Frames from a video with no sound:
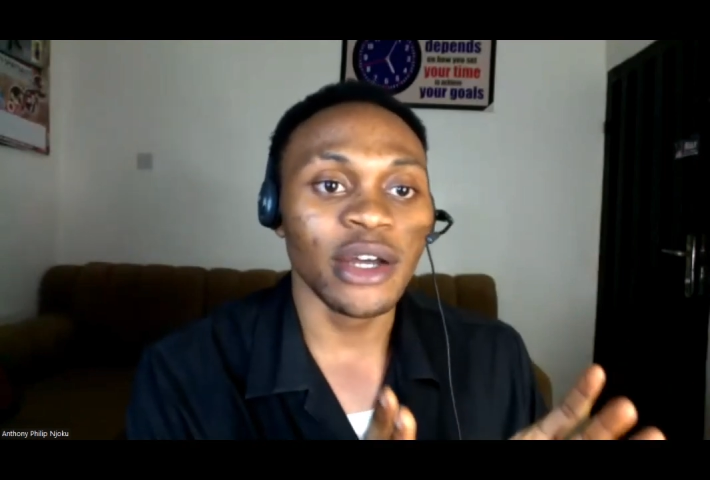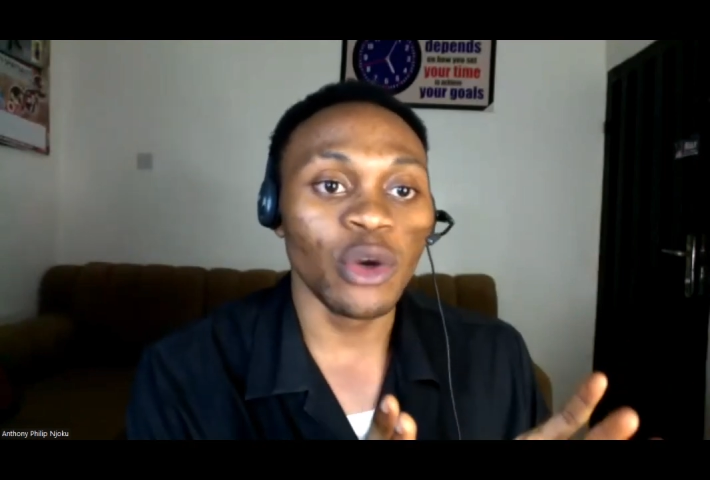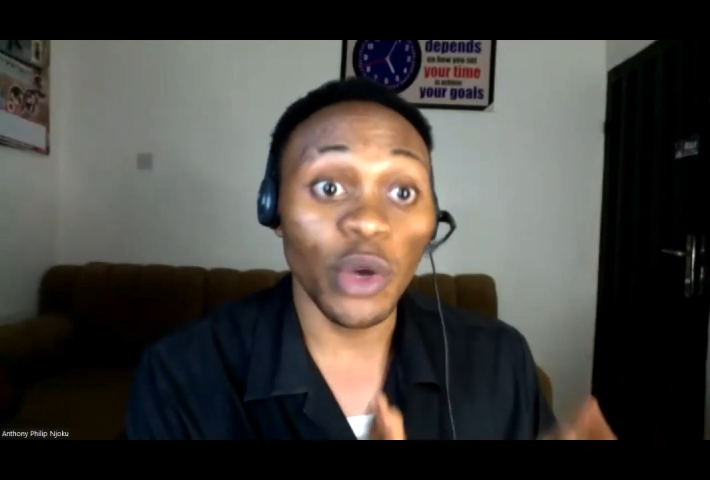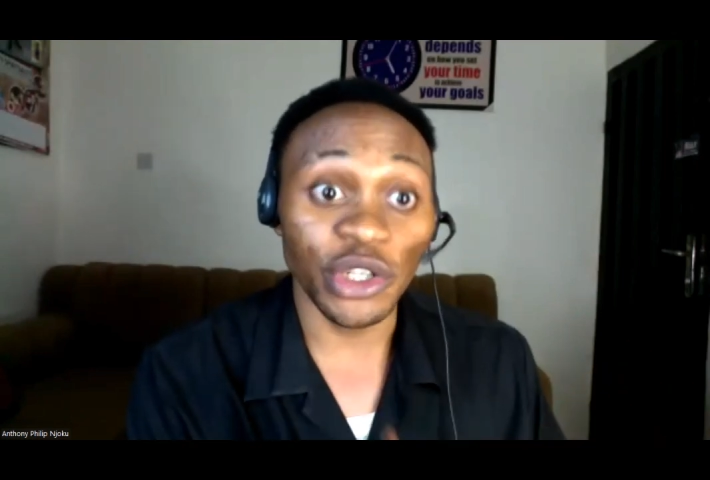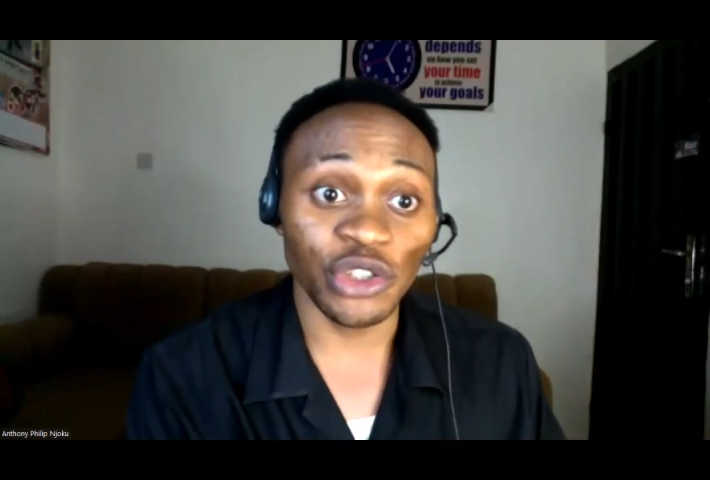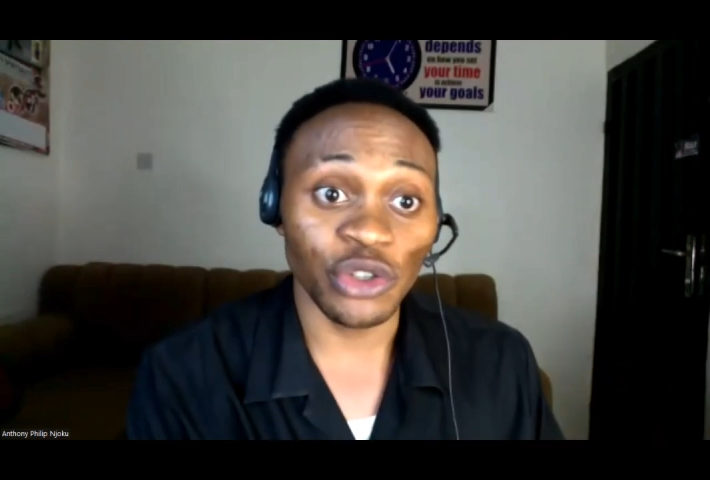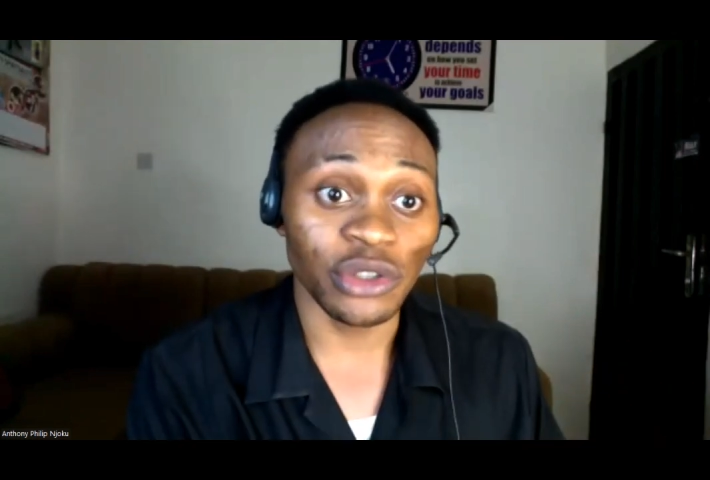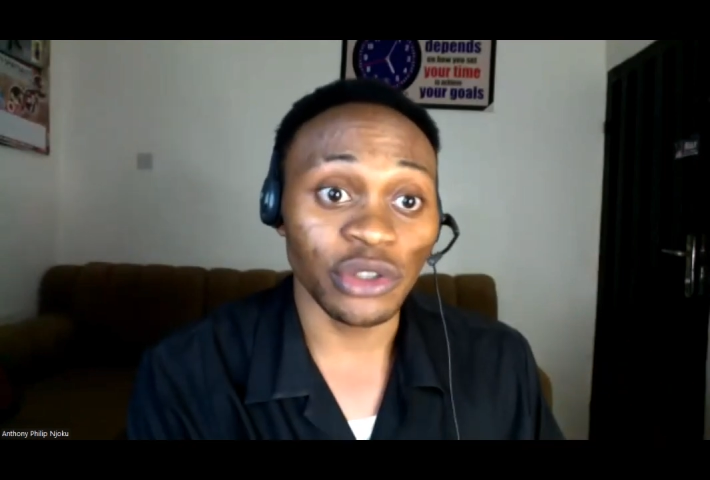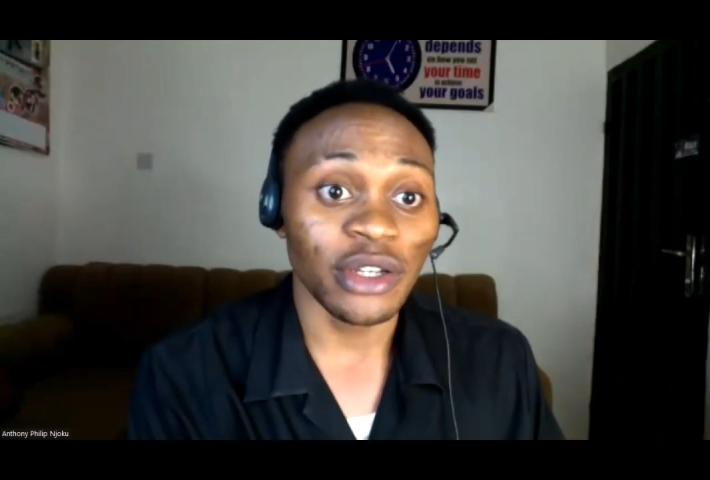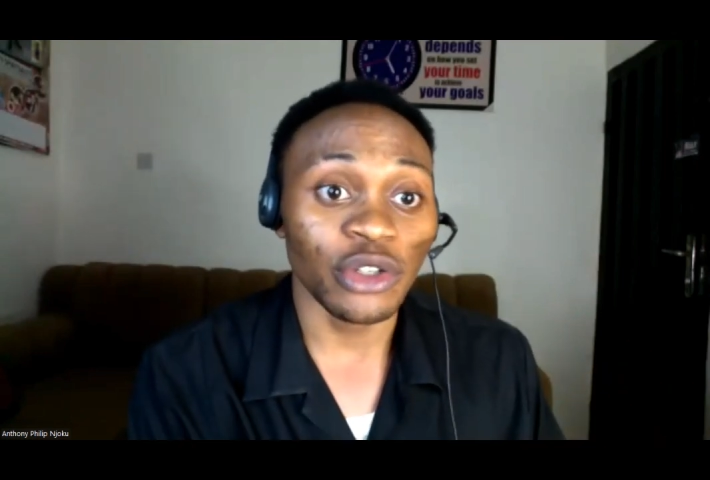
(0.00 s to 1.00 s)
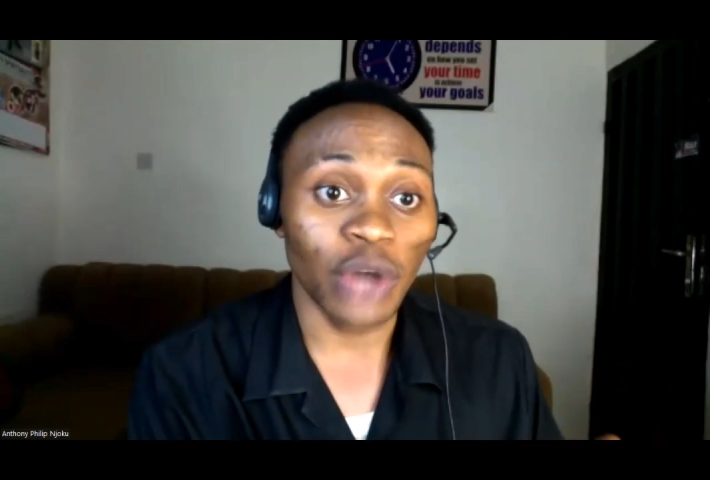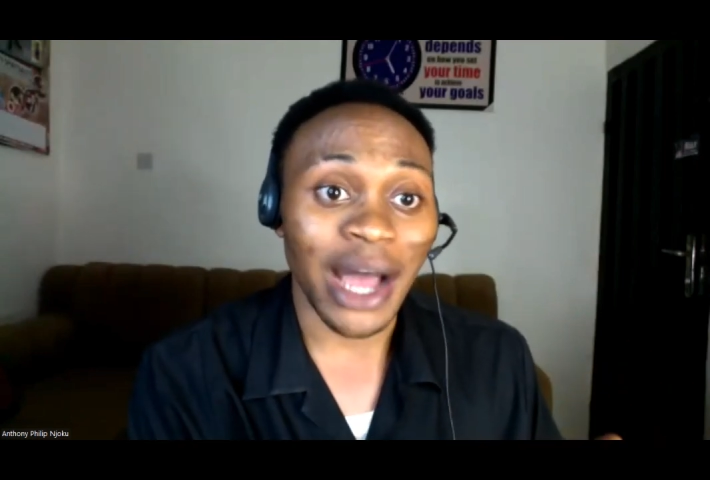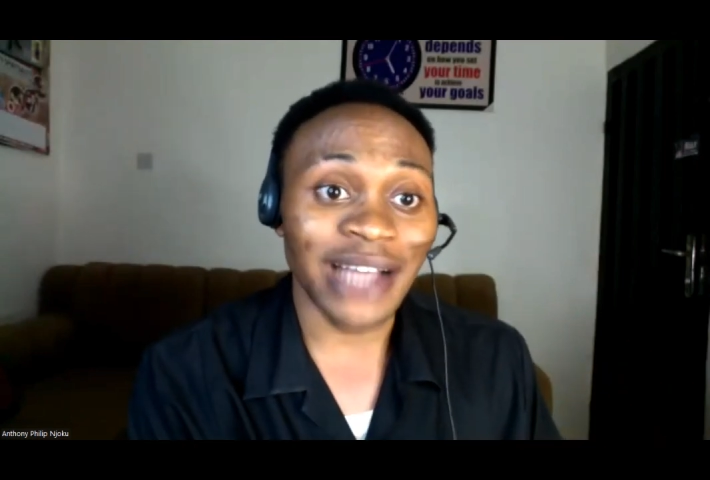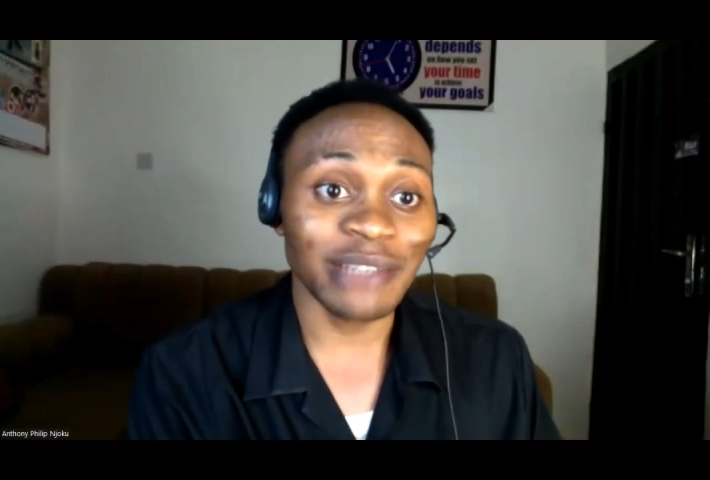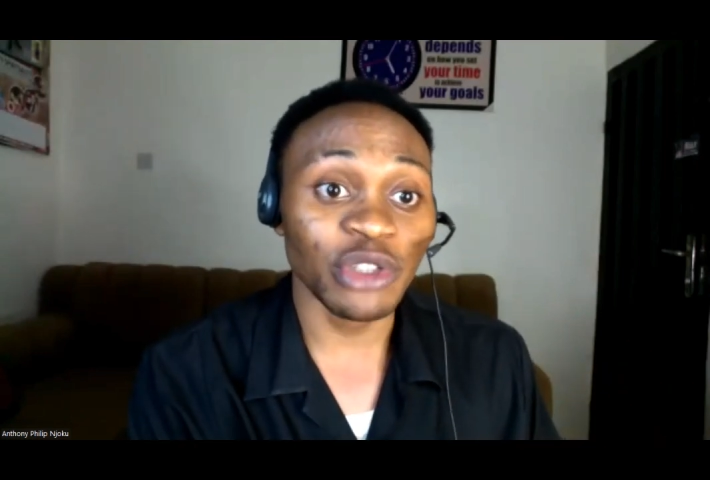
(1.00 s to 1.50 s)
question, you
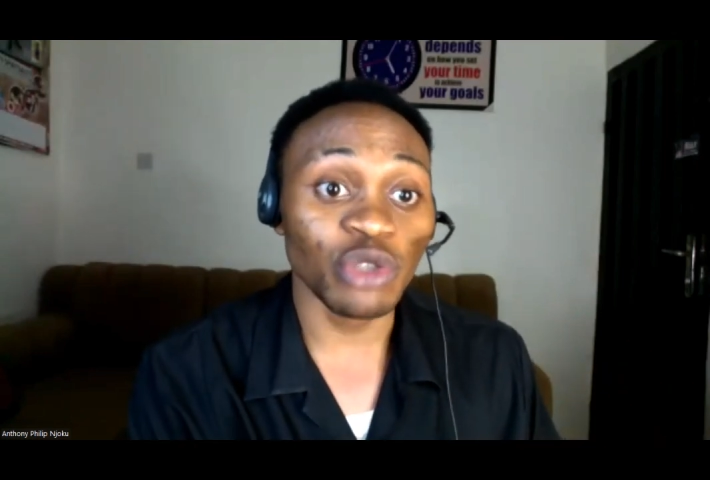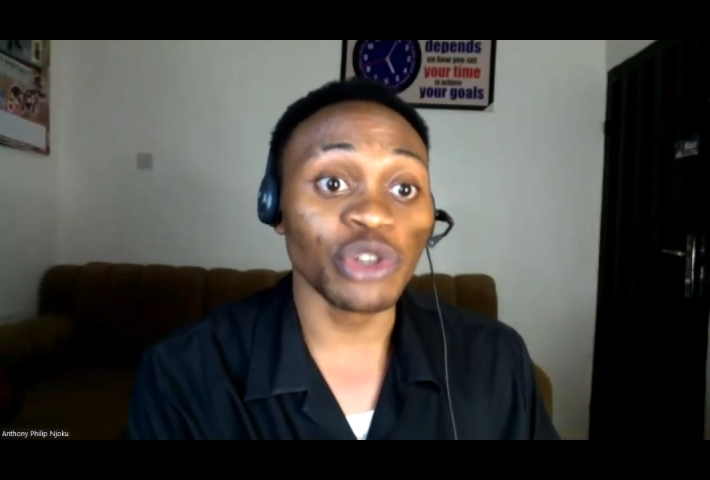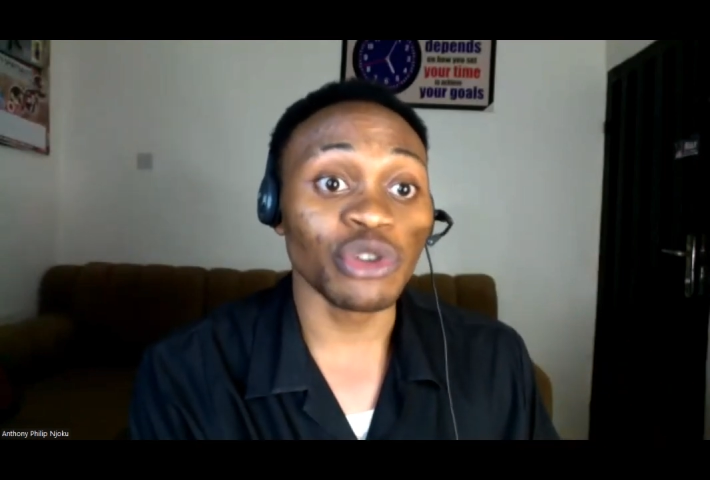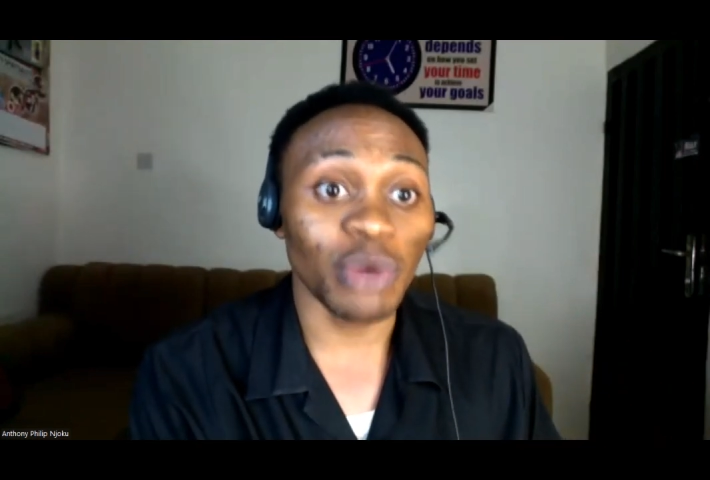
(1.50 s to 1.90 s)
asked me this question.